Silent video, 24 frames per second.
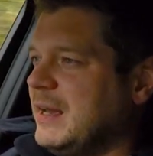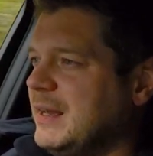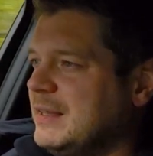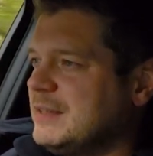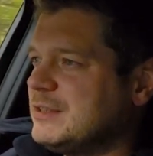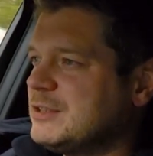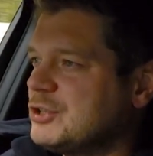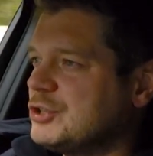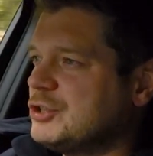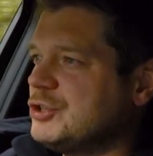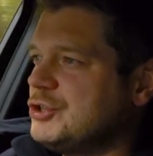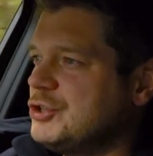
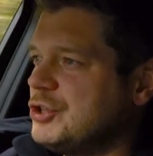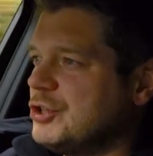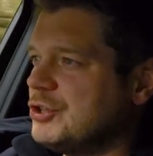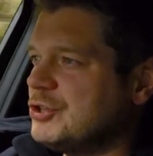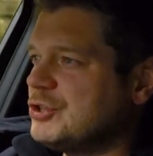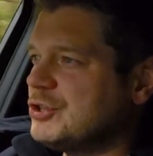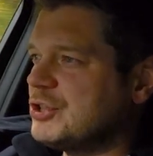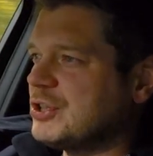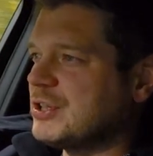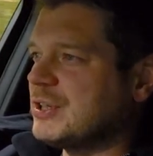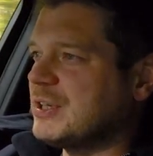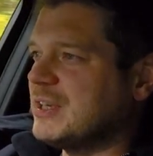It's
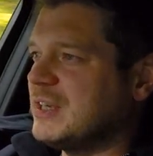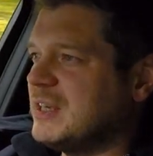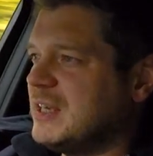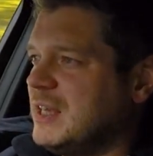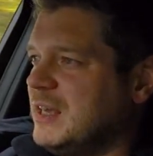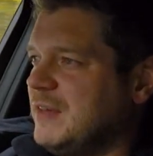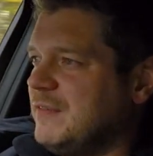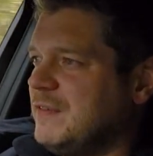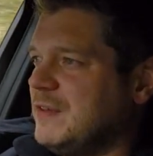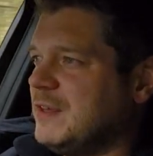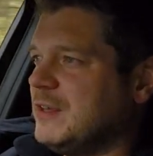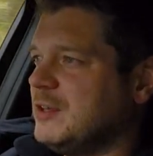just
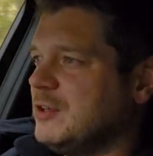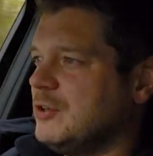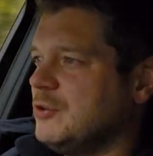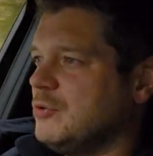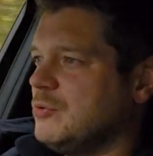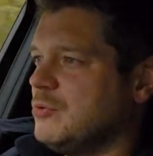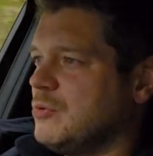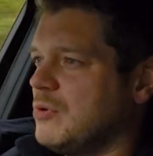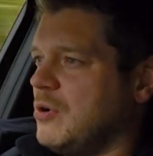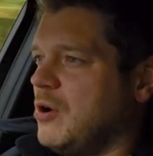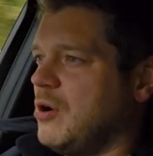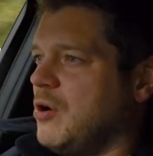giving
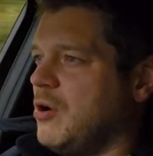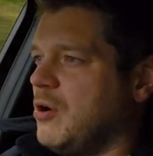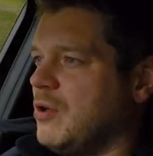you